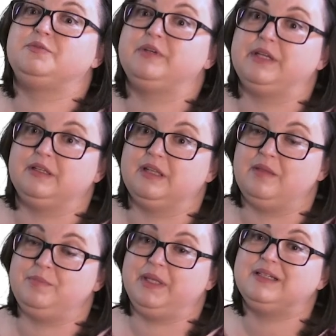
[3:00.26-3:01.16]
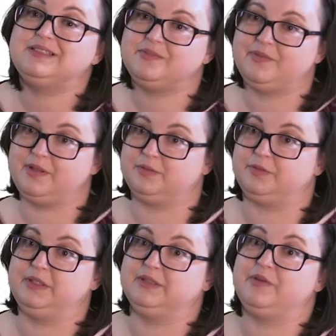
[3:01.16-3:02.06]
real. And because it felt
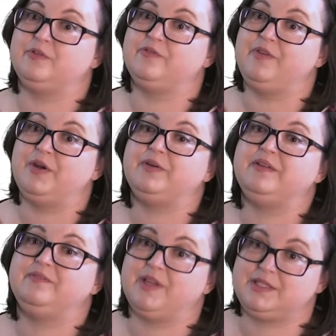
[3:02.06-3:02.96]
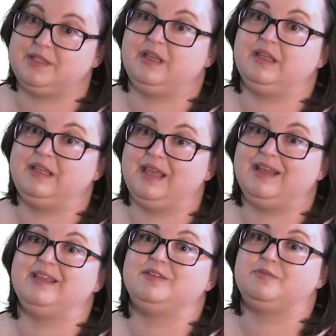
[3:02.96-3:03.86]
real, they were very invested in
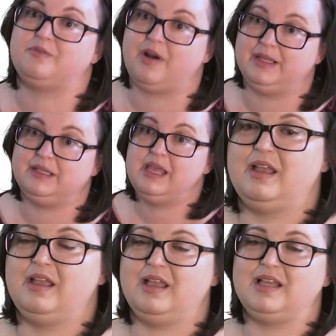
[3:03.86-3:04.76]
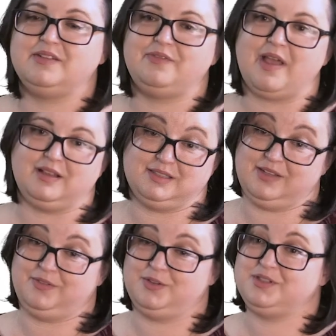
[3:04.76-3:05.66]
getting it right. As a
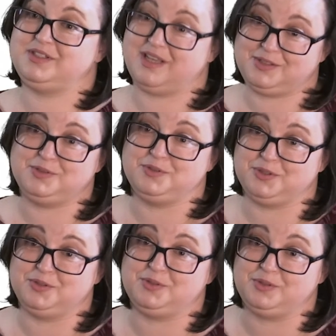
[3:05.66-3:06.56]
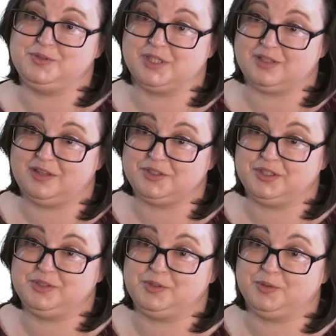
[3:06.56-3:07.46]
faculty, if you decide to introduce new
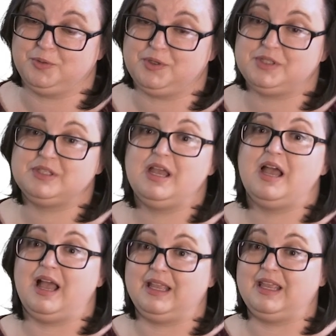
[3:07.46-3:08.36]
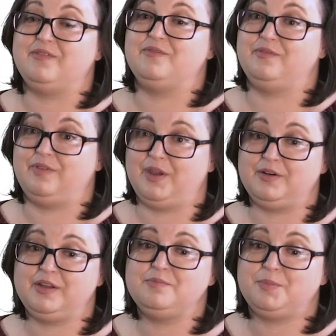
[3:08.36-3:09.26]
technology into your course, again,
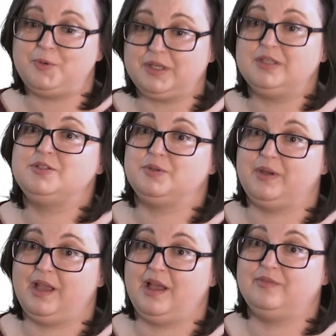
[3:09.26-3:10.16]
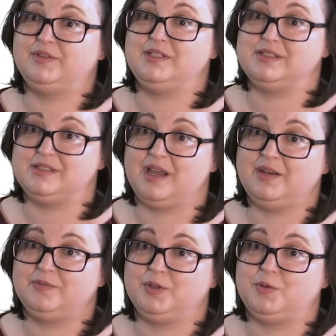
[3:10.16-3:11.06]
very important to have the
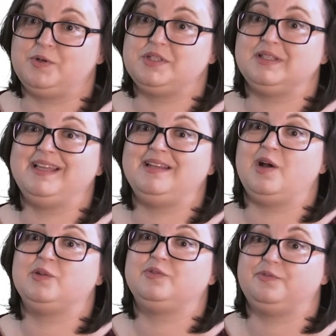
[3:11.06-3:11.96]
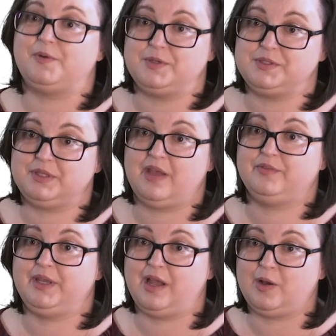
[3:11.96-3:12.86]
design of the course laid out first.
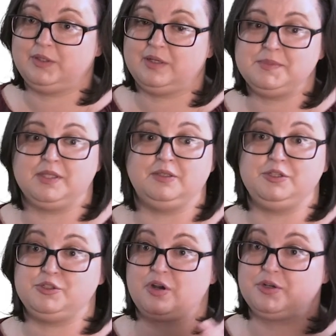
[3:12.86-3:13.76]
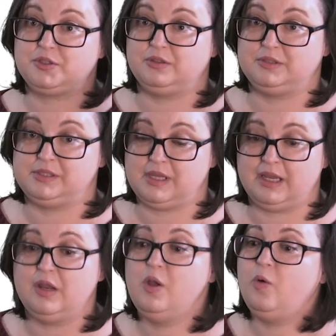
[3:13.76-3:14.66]
Have the outcomes and the instructional
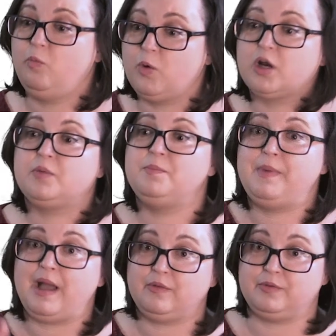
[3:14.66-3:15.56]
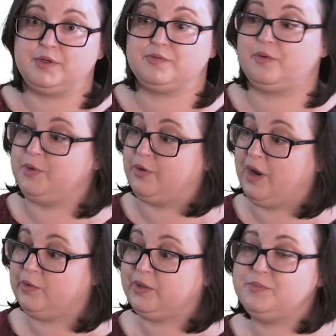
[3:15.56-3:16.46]
design. Work backwards from your
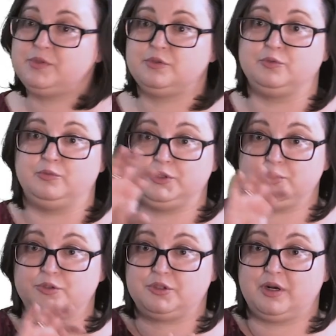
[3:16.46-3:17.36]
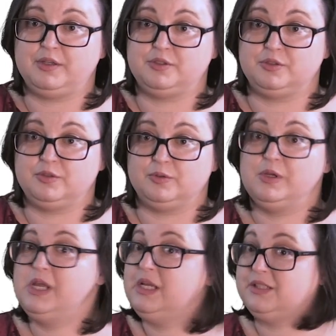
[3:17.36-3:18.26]
outcomes to what you're trying to do.
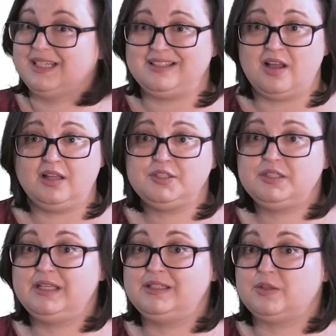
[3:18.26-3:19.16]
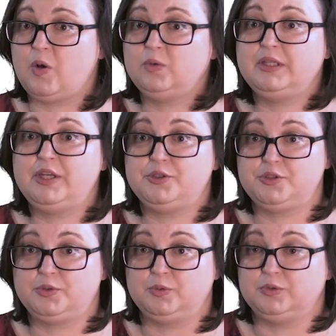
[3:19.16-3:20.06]
Technology is only a
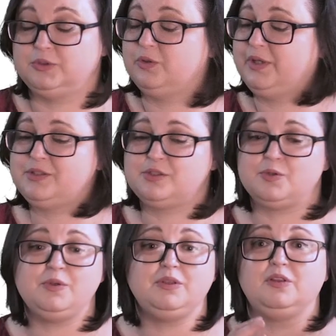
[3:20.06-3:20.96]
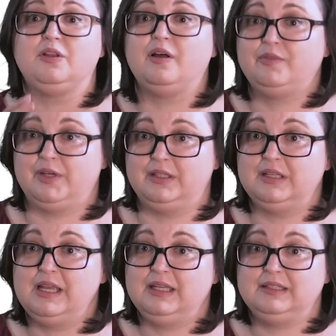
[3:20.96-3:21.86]
tool. Don't get so in love with
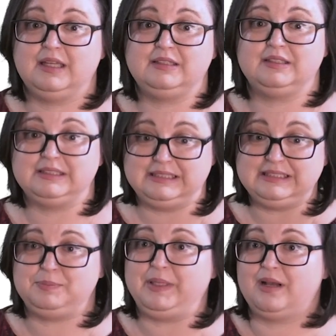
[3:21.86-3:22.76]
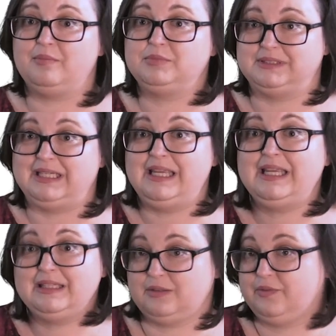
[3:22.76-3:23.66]
it that this becomes the
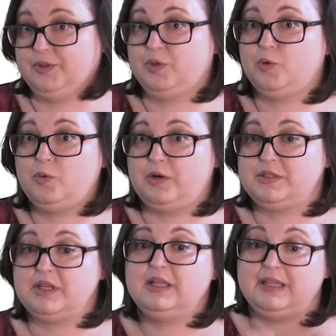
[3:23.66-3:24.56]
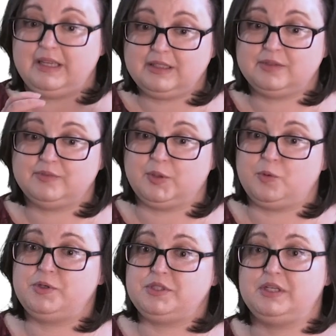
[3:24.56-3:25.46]
it of the course. The it of the
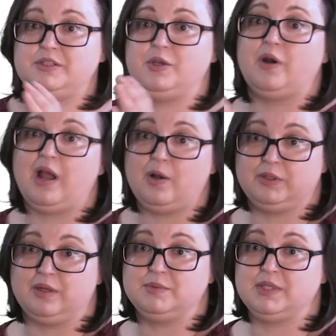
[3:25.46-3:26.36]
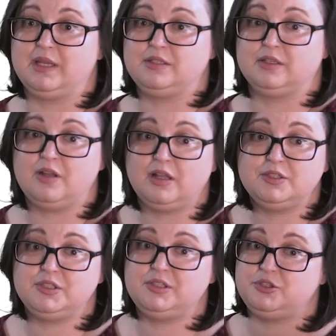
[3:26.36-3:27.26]
course is your outcomes, and
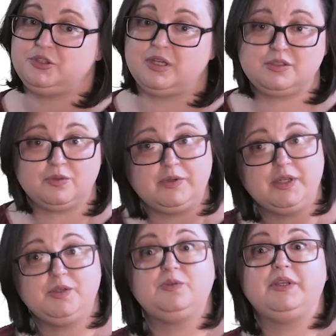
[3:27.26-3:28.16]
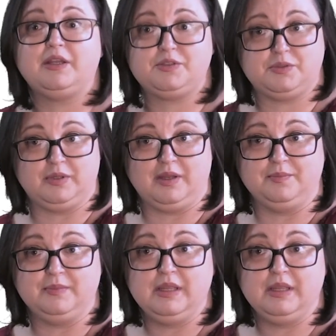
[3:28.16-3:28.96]
technology is just the way you get to them.